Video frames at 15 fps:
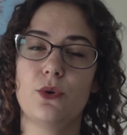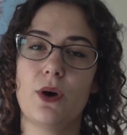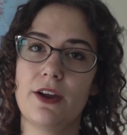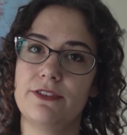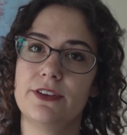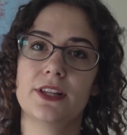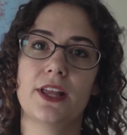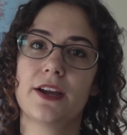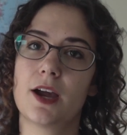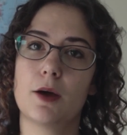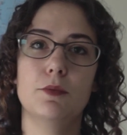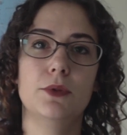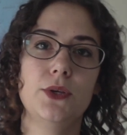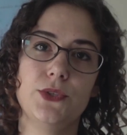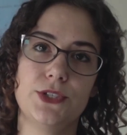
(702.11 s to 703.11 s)
I feel like
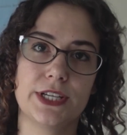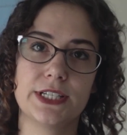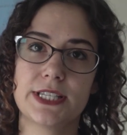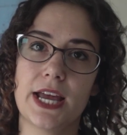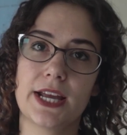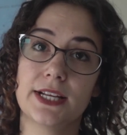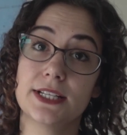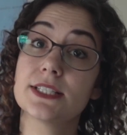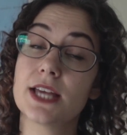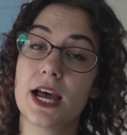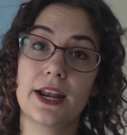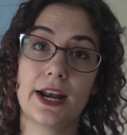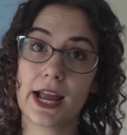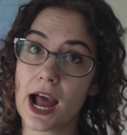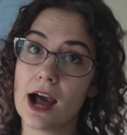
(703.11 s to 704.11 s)
I'm losing seconds
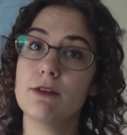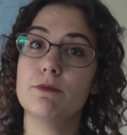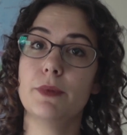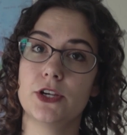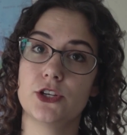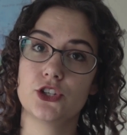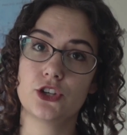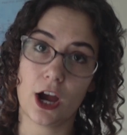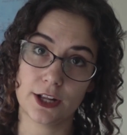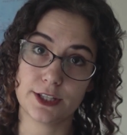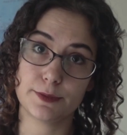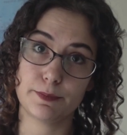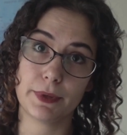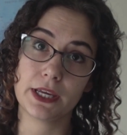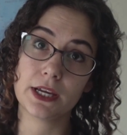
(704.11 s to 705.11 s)
and I have missed
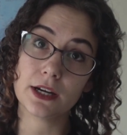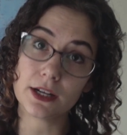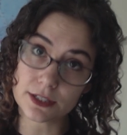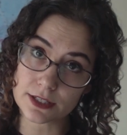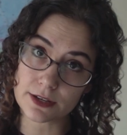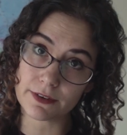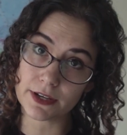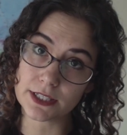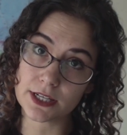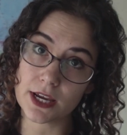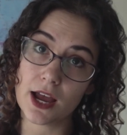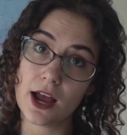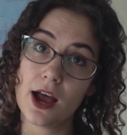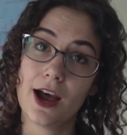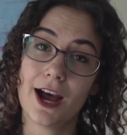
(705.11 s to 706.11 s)
shots because of it.
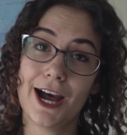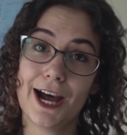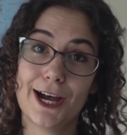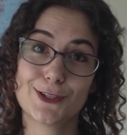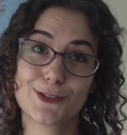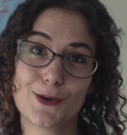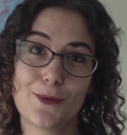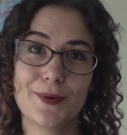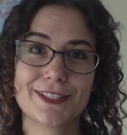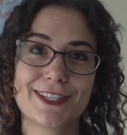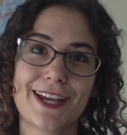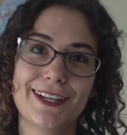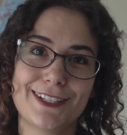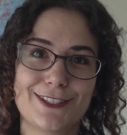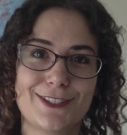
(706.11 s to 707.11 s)
So I'm
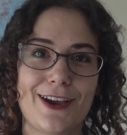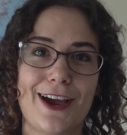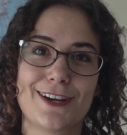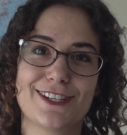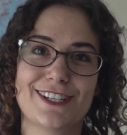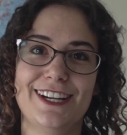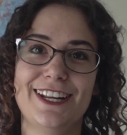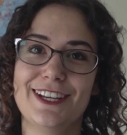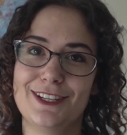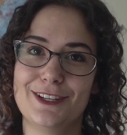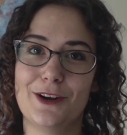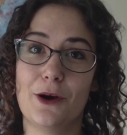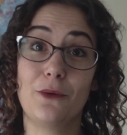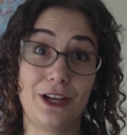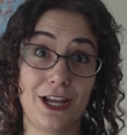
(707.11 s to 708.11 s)
excited to actually,
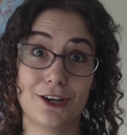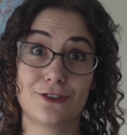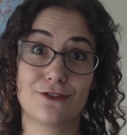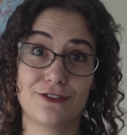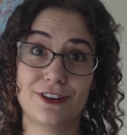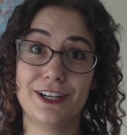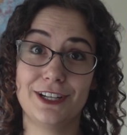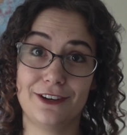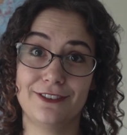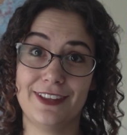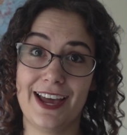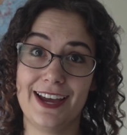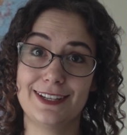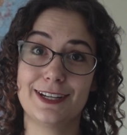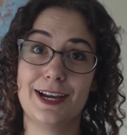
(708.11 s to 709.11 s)
get rid of
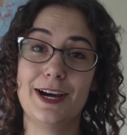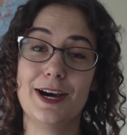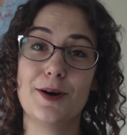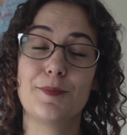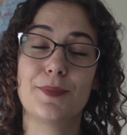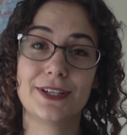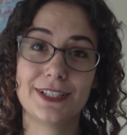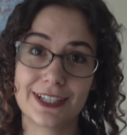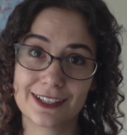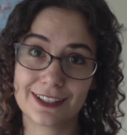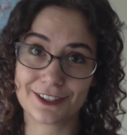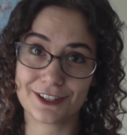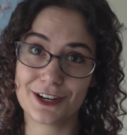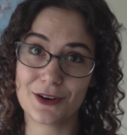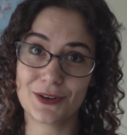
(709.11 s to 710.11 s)
that
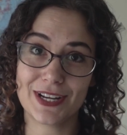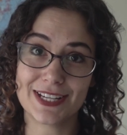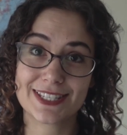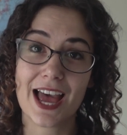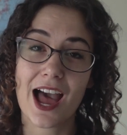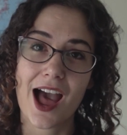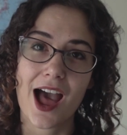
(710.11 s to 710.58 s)
particular notice.